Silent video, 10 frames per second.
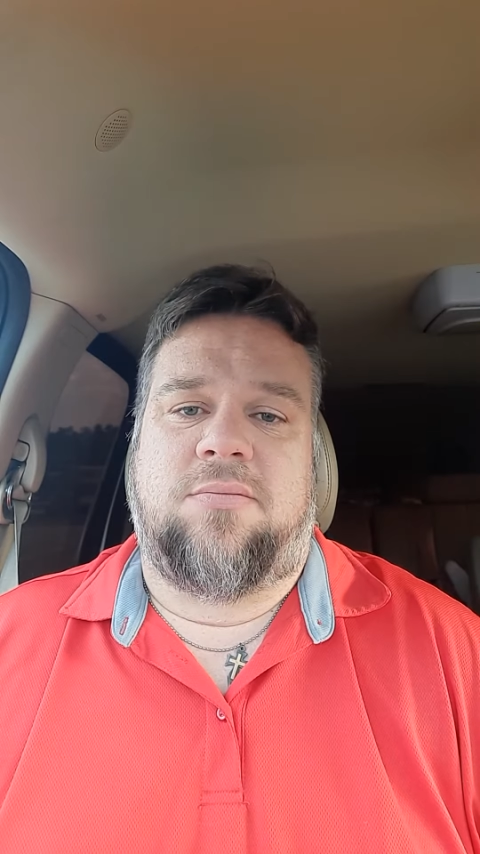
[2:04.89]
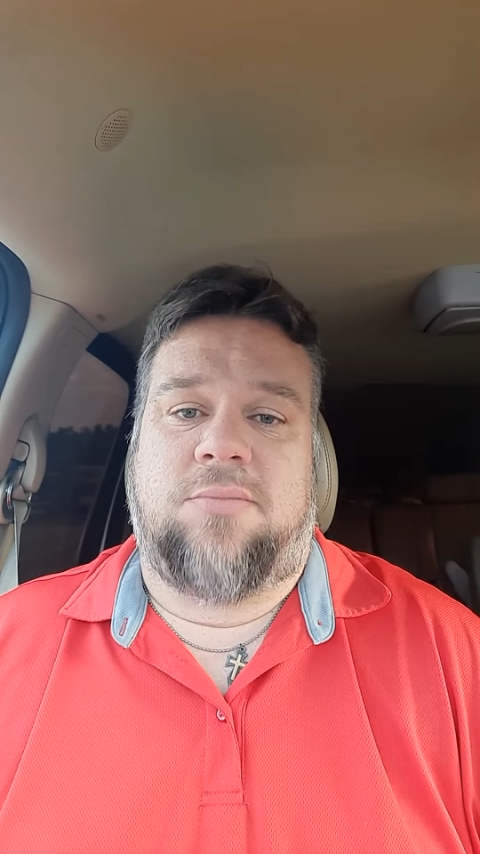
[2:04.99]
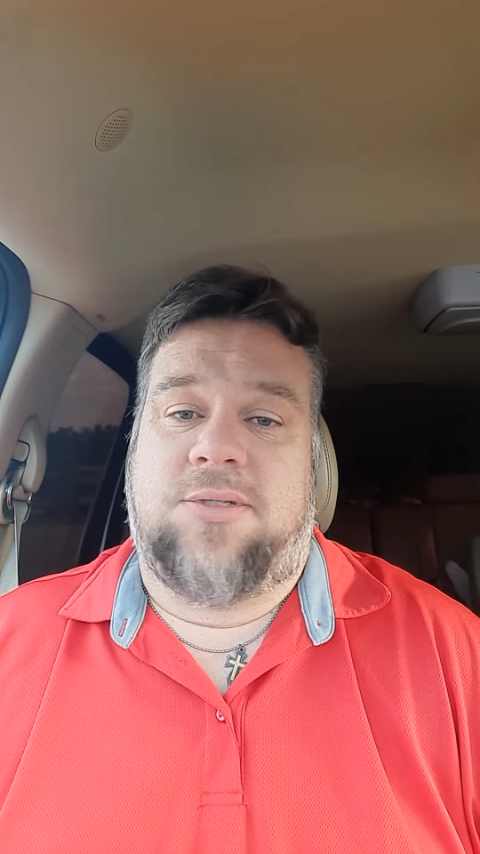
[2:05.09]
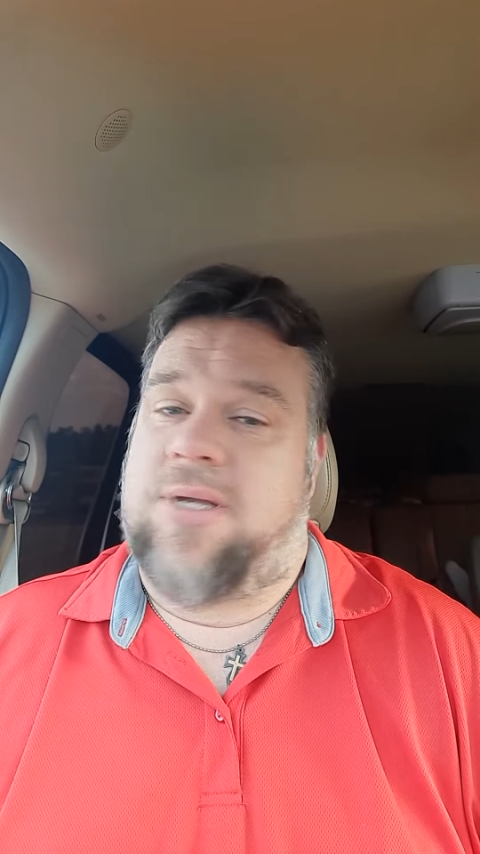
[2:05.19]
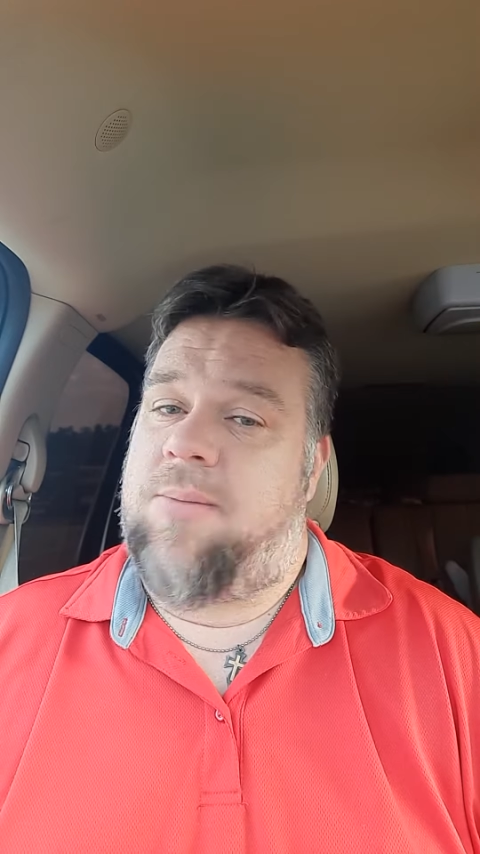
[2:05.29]

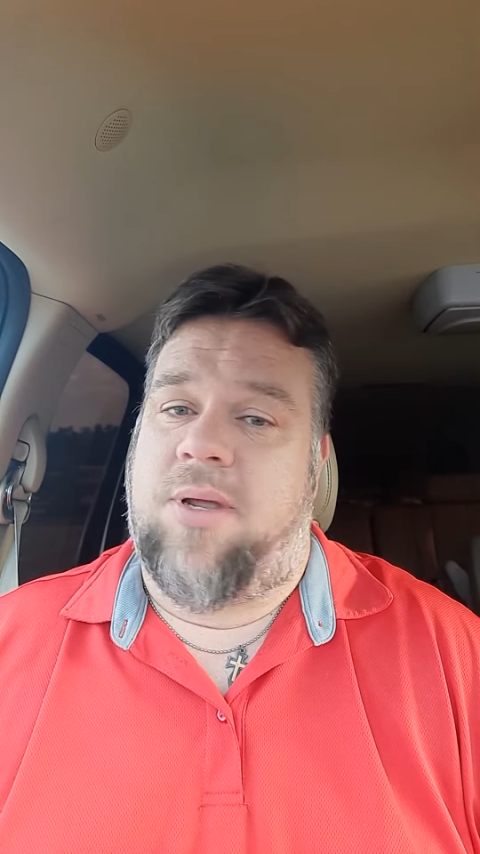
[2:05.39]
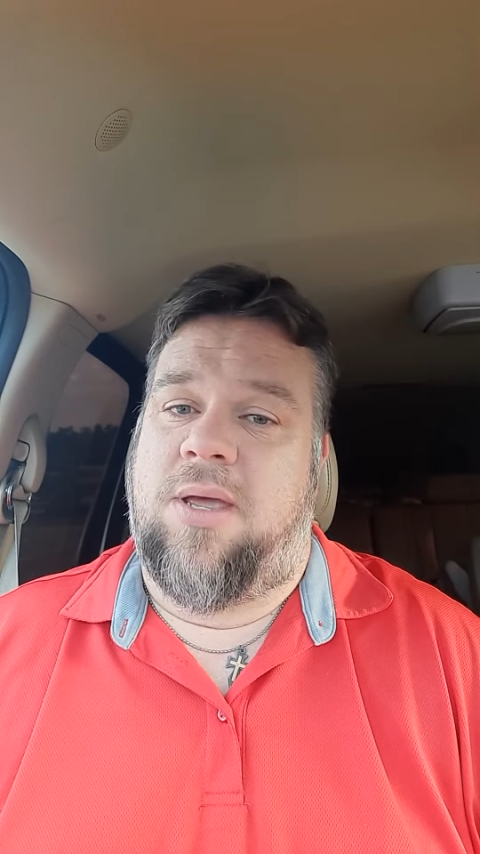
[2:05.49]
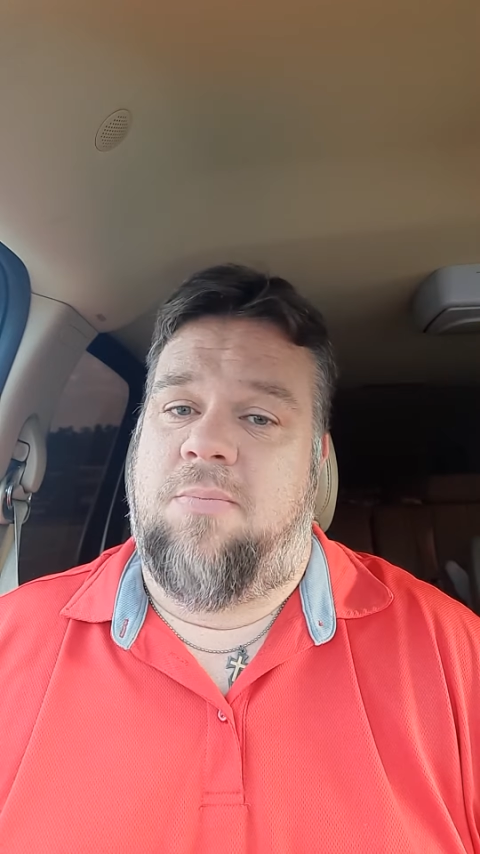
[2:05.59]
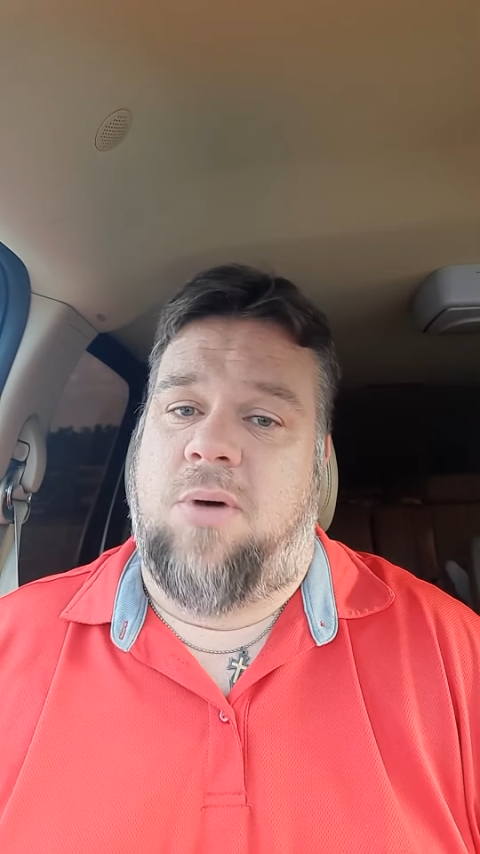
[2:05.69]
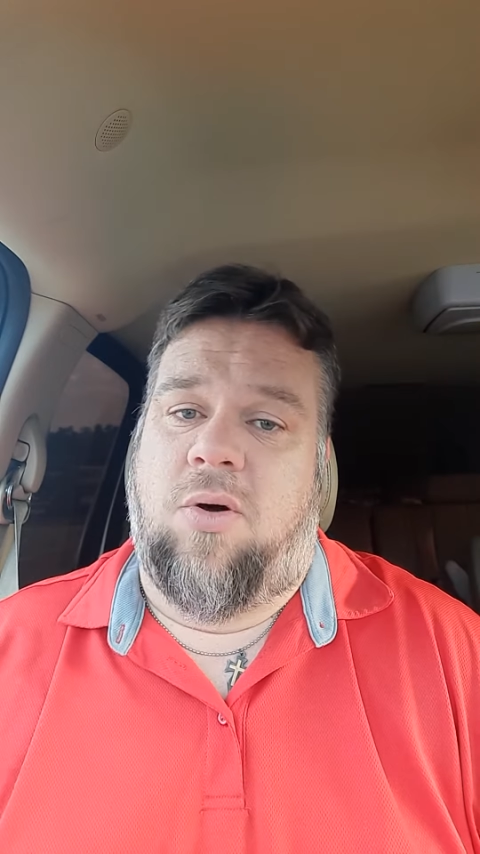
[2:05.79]
It's time to
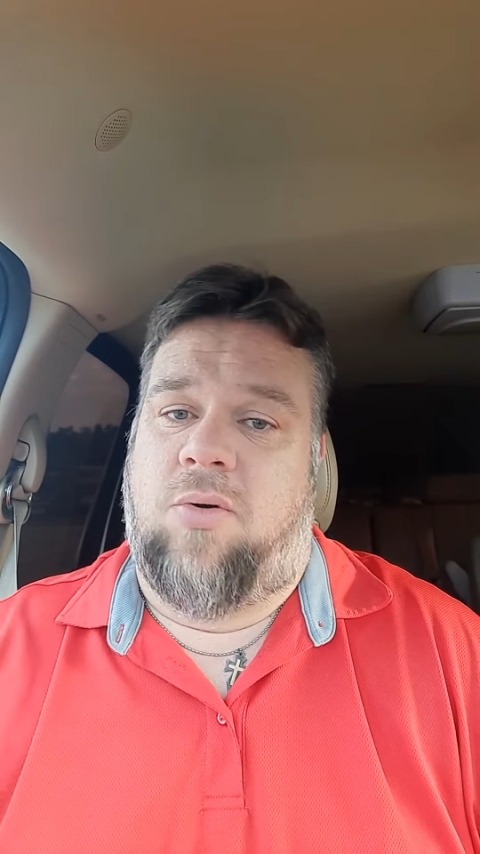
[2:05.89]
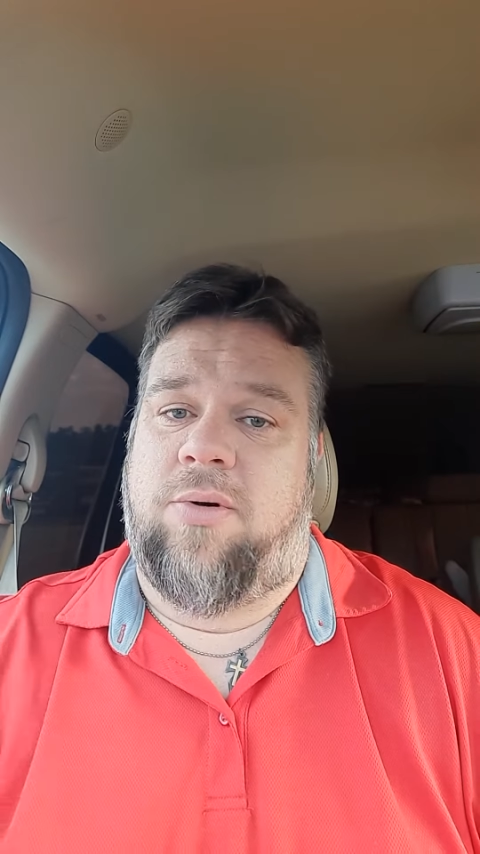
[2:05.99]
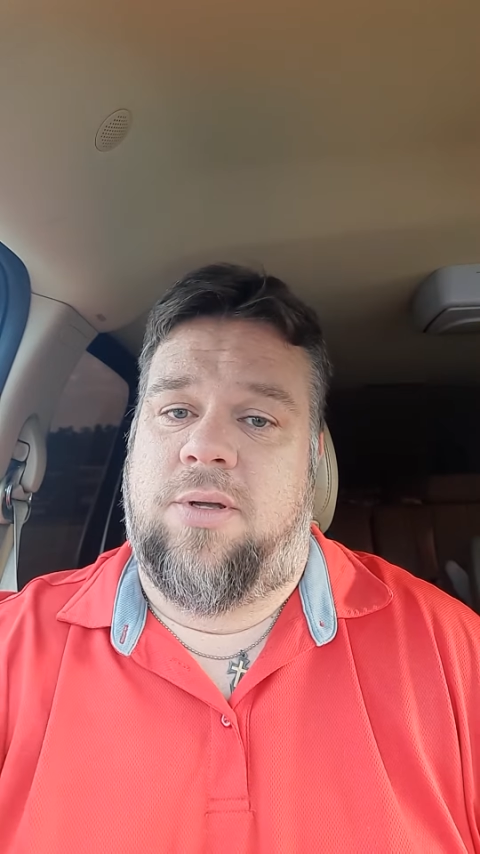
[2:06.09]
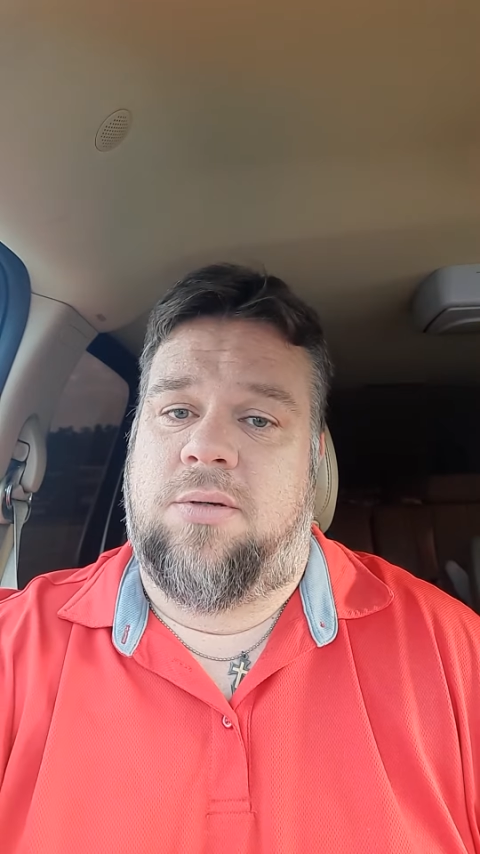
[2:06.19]
get bold,